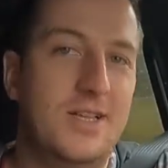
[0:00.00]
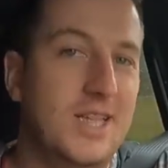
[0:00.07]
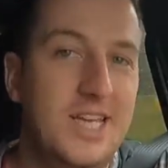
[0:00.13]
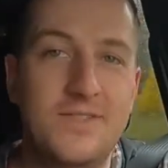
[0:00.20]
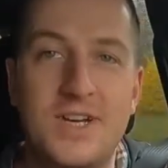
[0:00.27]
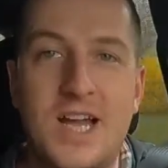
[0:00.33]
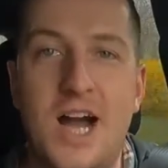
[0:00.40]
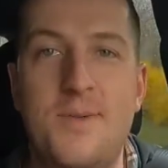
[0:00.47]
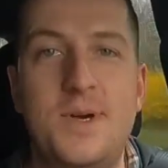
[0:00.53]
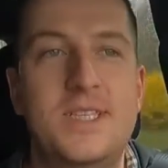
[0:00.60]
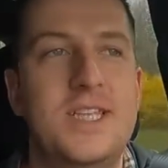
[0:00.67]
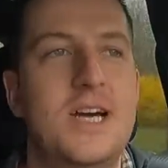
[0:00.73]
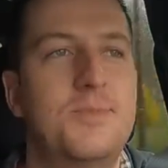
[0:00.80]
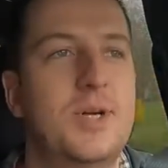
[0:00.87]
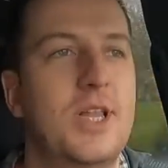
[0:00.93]
Leave a comment
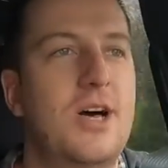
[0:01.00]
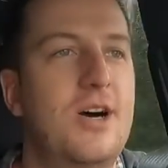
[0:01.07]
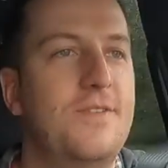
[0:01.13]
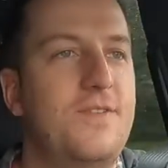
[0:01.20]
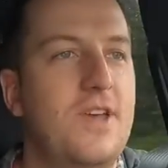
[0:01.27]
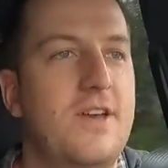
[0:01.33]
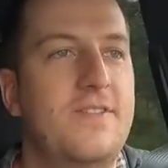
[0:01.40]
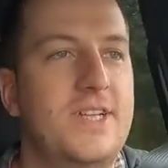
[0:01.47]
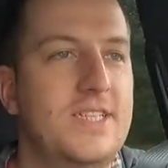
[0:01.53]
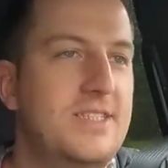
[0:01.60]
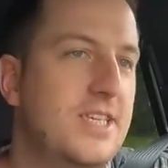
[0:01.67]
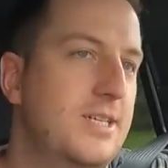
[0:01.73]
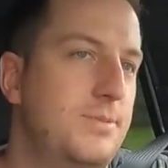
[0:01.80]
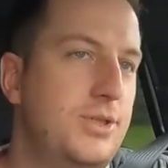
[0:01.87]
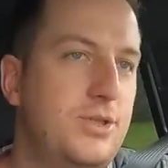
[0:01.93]
down below if you have any
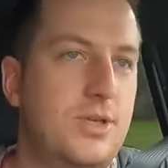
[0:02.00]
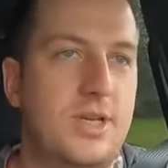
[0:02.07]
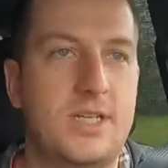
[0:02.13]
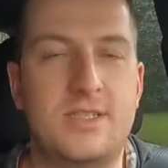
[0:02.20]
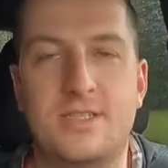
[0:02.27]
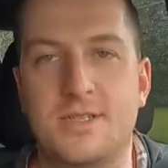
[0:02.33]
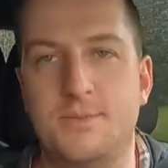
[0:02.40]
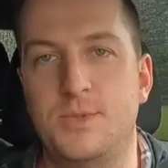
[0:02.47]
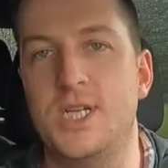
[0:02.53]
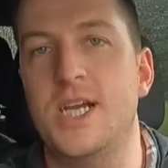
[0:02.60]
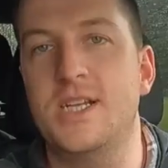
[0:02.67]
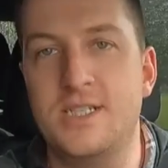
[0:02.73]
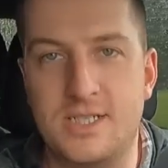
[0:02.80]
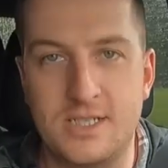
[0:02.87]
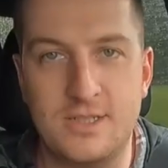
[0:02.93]
tips, tricks,
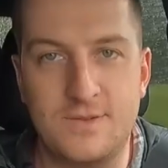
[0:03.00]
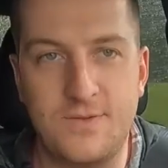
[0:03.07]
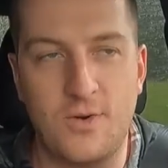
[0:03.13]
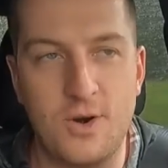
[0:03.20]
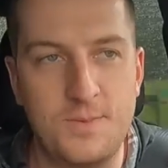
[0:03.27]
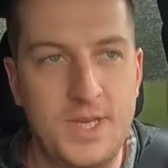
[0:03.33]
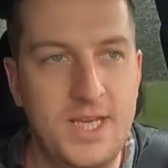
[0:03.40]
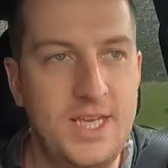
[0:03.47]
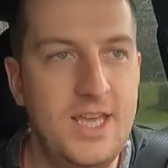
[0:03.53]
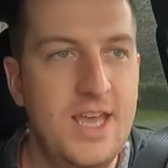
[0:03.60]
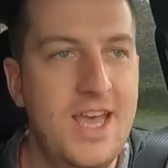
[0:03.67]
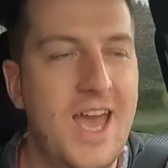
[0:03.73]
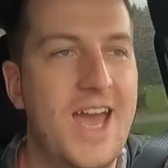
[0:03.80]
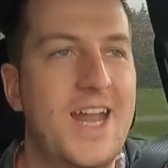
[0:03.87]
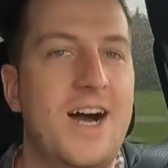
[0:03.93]
suggestions for me,
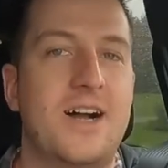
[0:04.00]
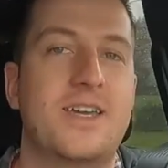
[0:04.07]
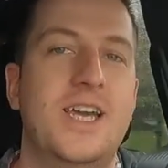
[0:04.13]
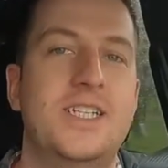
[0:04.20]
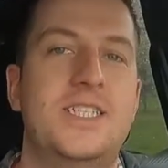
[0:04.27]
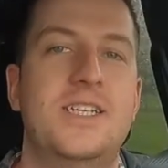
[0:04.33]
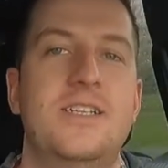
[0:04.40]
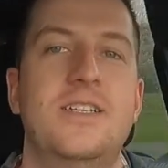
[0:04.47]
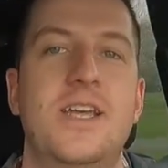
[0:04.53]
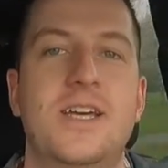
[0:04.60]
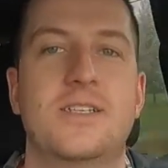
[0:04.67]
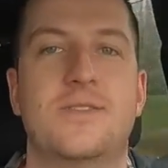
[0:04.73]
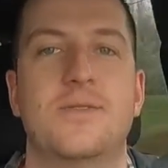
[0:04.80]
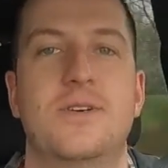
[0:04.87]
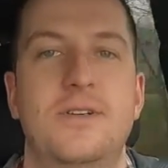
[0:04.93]
and I'll catch you in the
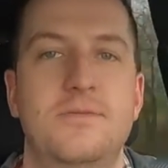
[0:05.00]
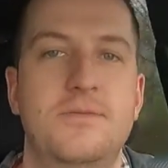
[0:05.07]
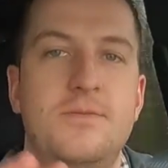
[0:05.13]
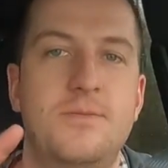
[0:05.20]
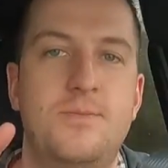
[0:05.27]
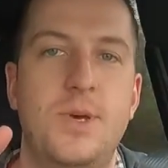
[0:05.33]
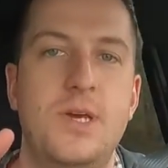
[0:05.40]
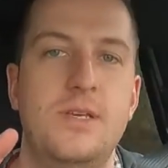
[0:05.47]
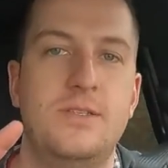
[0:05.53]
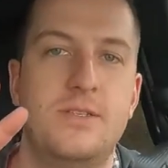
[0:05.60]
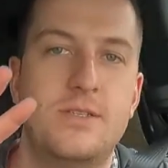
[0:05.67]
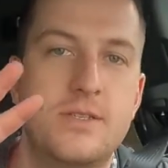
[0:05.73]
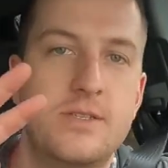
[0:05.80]
next one. Peace.